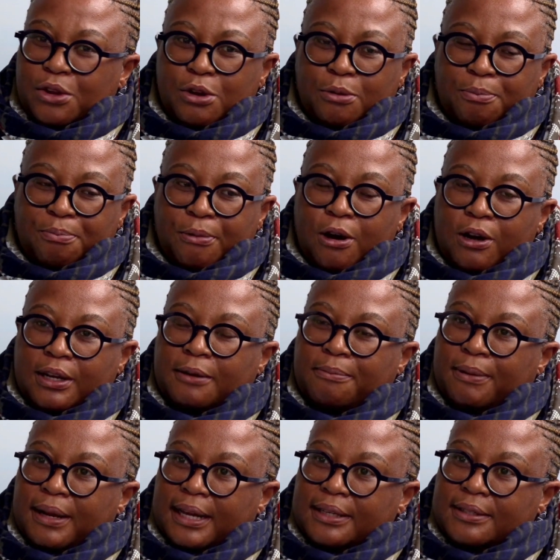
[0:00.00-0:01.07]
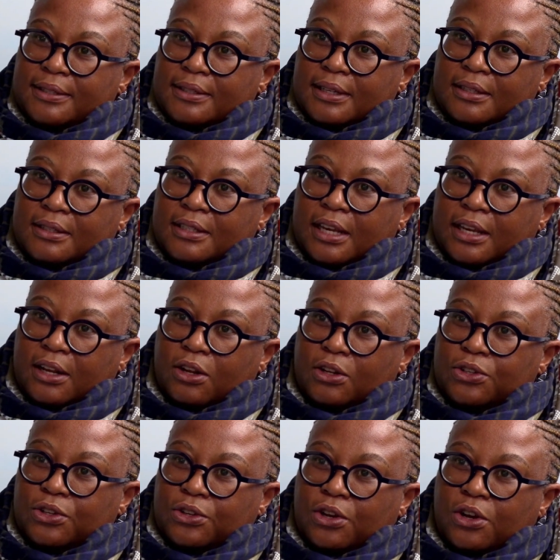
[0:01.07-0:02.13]
Marketplace in
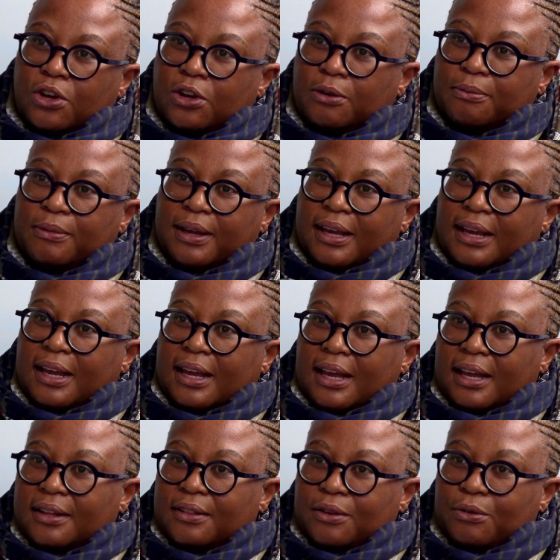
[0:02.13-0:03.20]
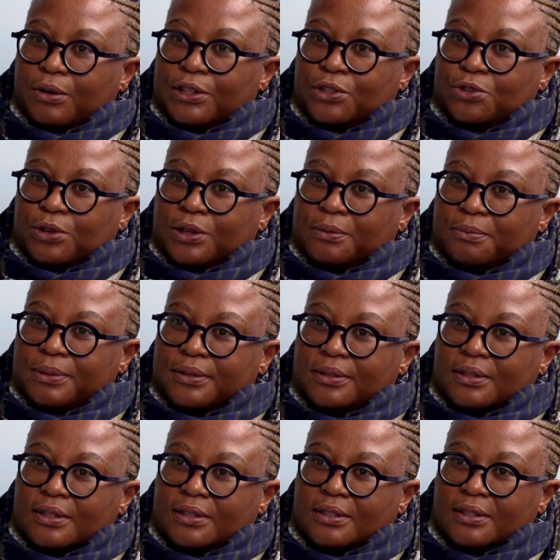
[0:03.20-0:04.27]
Takealot.com, and the restaurant
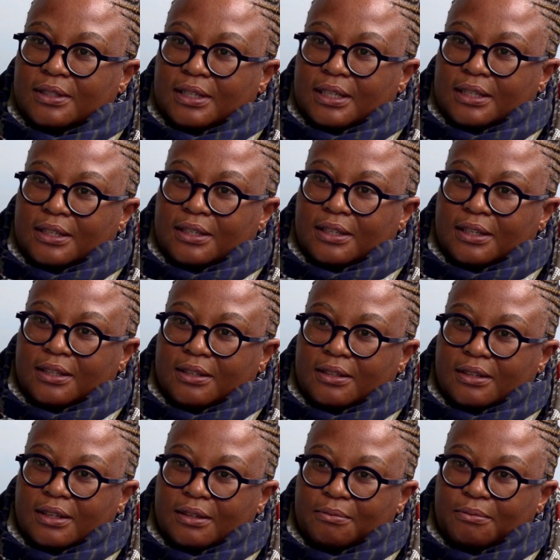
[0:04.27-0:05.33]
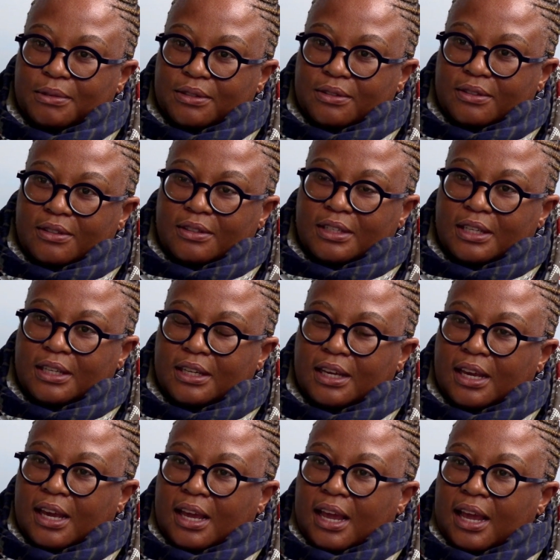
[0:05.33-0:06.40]
business in Mr. D,
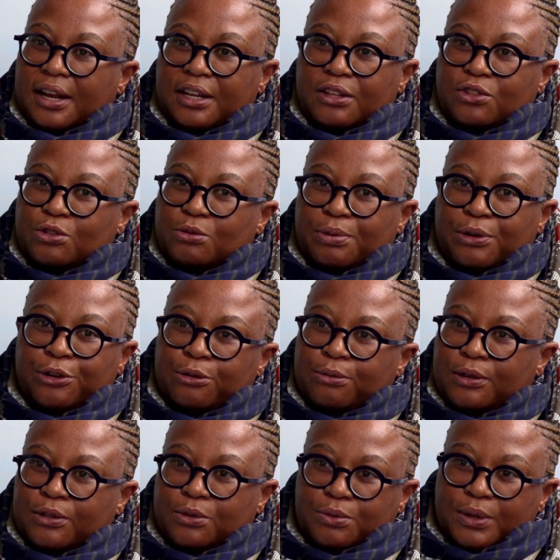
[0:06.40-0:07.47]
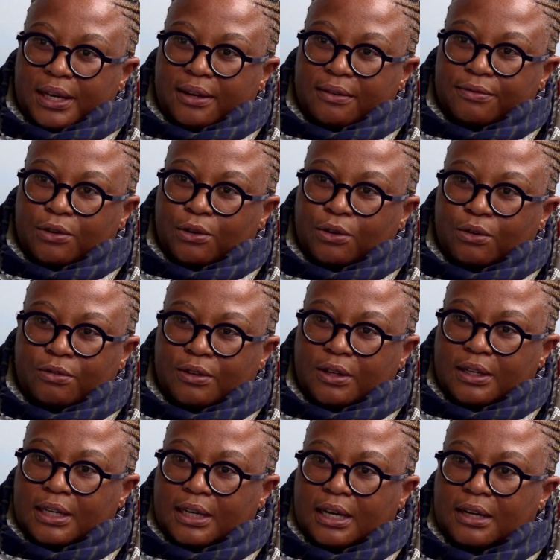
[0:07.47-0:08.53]
and in Superblis we have
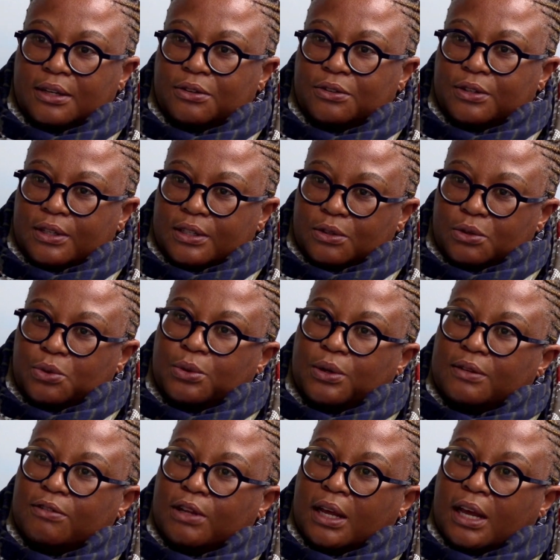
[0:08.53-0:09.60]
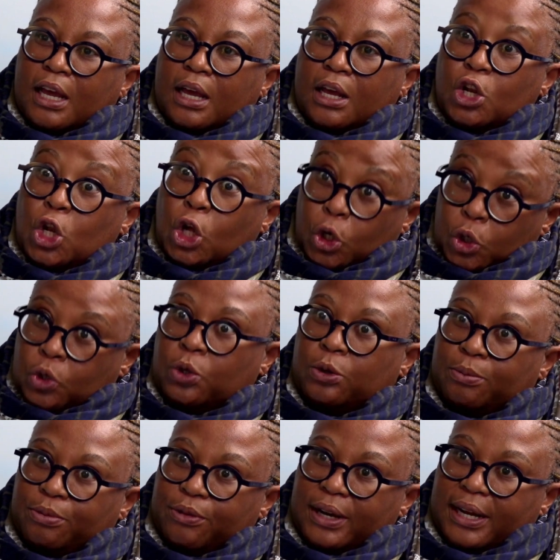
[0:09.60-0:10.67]
over 112
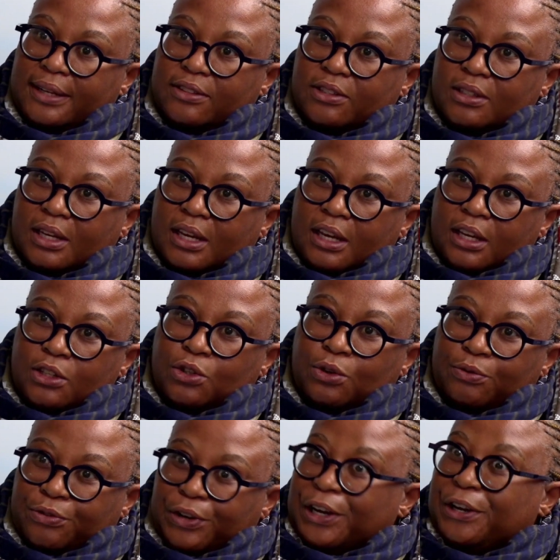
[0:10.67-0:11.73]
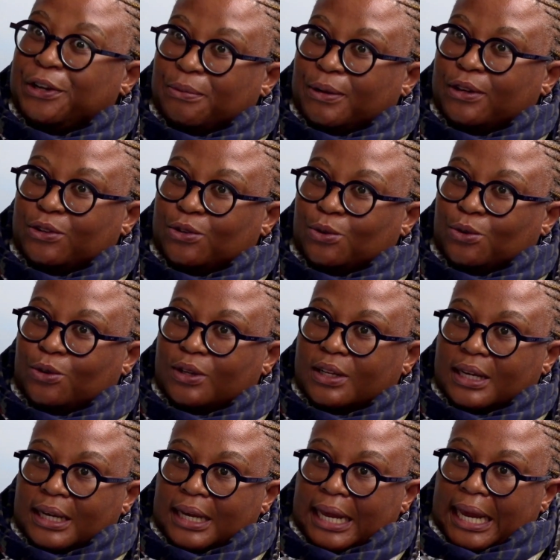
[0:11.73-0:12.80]
local brands. So very much
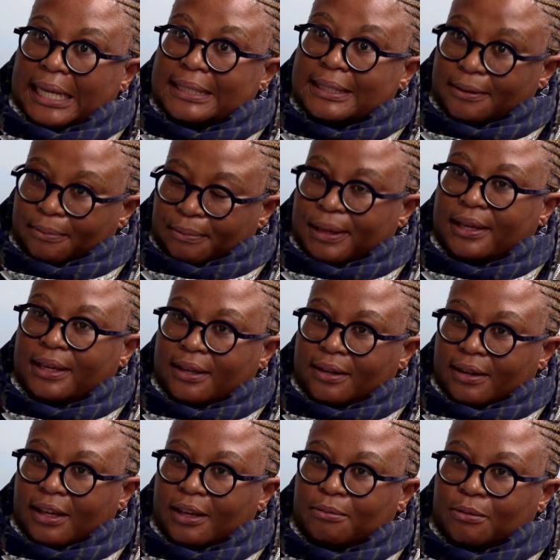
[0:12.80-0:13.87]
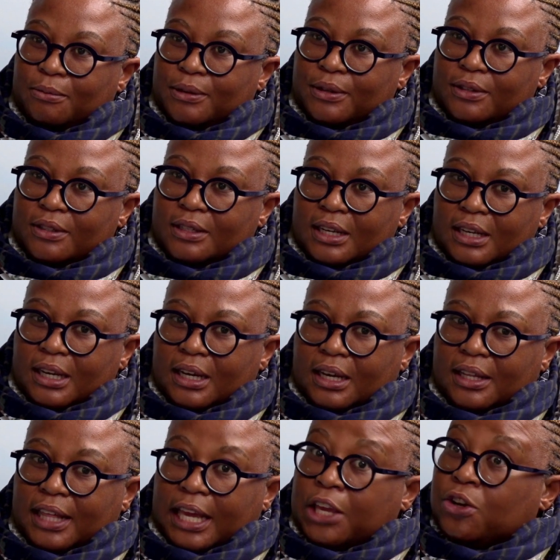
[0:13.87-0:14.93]
all SME enablement.
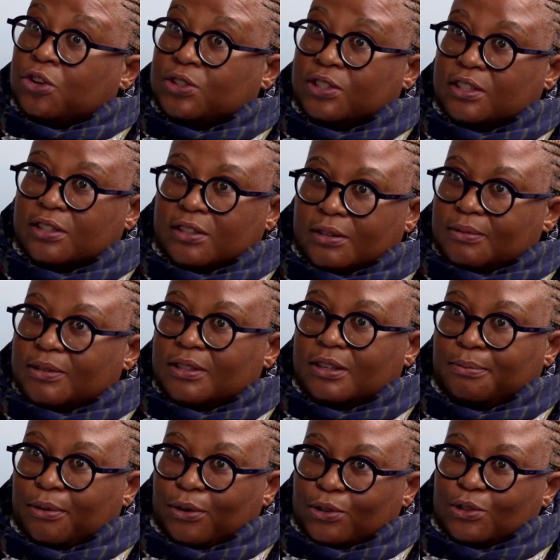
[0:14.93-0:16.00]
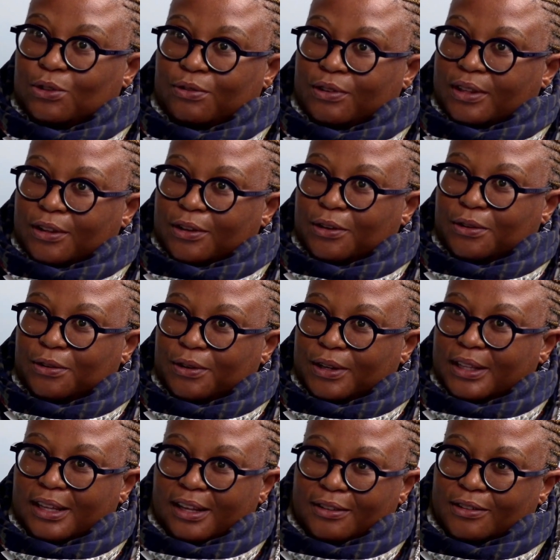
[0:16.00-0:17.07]
The ecosystem supports over
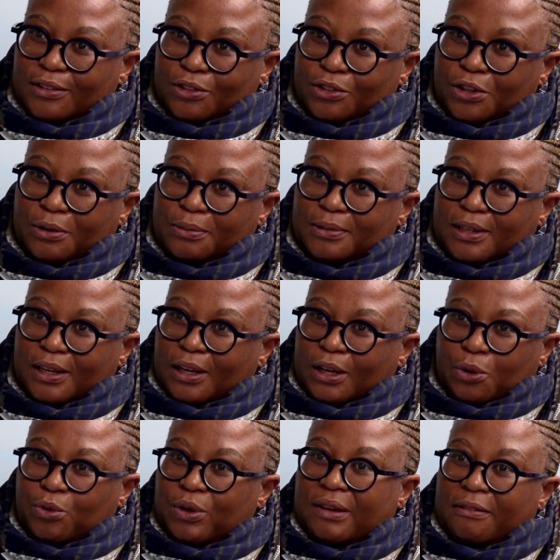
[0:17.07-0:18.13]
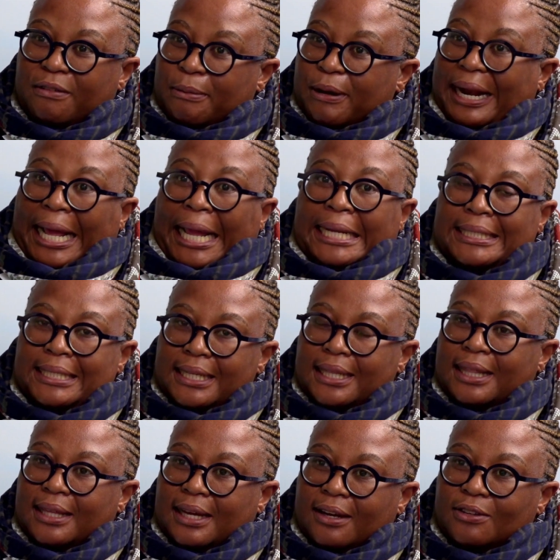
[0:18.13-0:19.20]
33,000 jobs. We have about
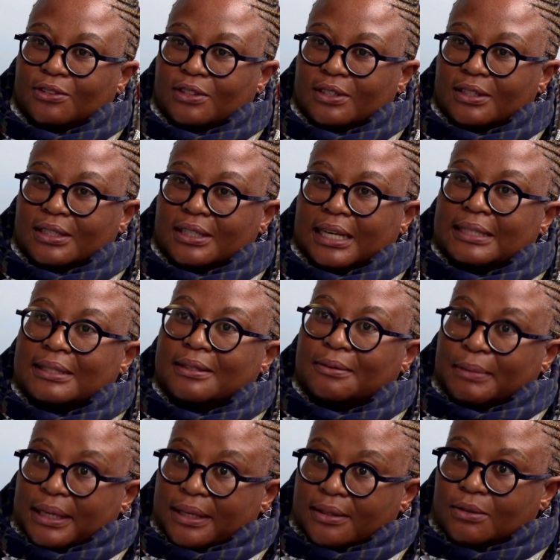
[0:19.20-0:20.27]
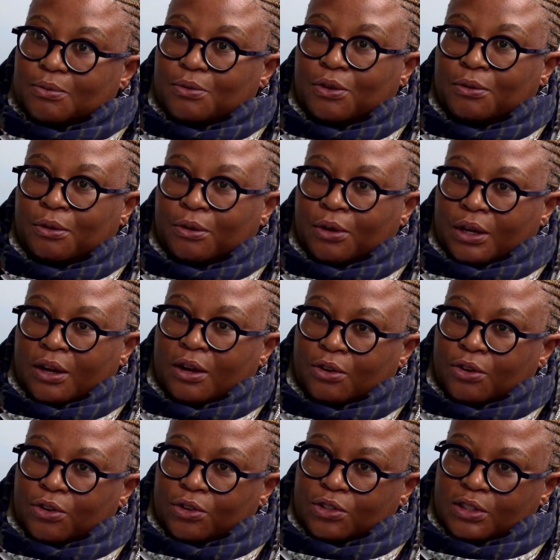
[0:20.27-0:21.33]
18,000 SMEs
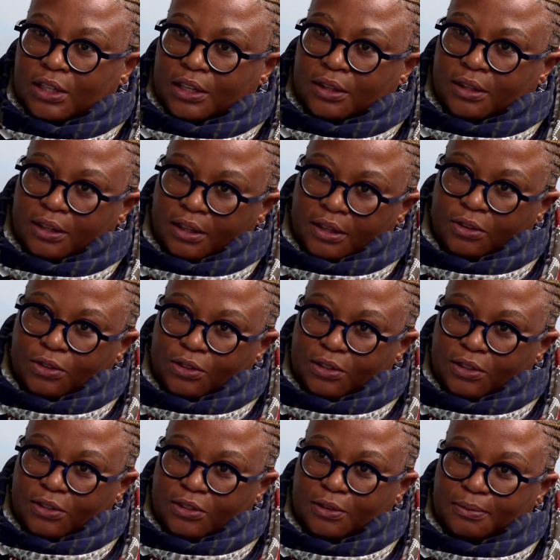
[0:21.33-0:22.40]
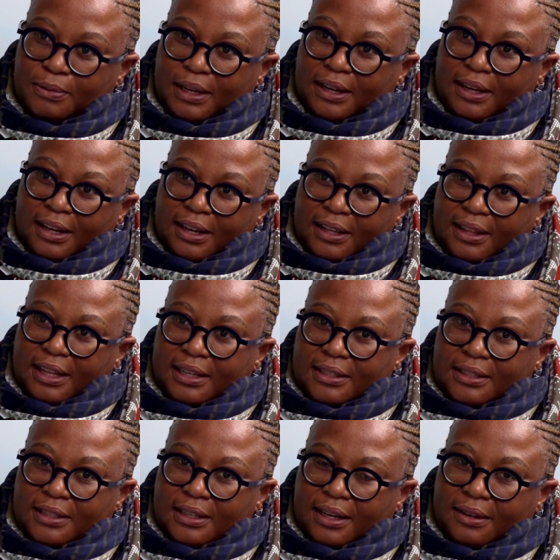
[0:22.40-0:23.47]
across the ecosystem
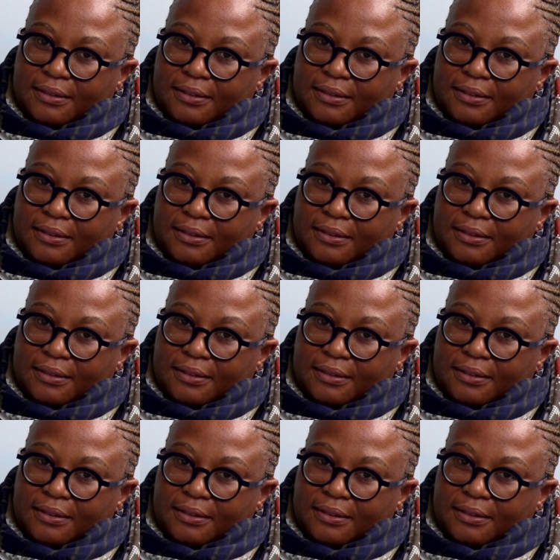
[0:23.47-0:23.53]
that